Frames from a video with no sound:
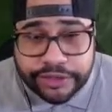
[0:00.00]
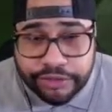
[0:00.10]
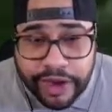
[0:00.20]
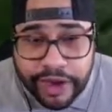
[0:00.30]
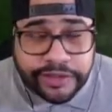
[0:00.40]

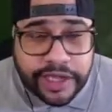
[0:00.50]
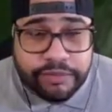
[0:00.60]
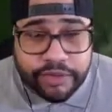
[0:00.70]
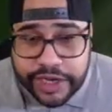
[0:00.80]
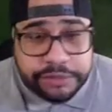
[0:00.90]
Red
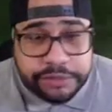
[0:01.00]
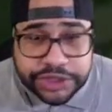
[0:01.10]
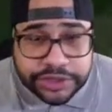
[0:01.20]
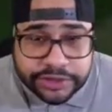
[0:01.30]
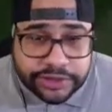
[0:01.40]
Dem
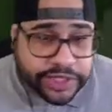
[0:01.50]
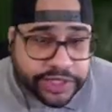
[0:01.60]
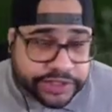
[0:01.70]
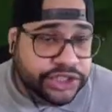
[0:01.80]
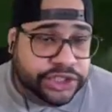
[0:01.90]

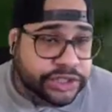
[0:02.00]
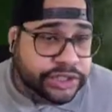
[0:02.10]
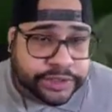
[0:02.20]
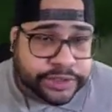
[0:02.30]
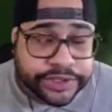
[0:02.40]
Redemption-ish.
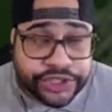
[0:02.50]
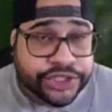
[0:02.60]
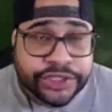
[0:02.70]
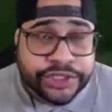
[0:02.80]
Ish.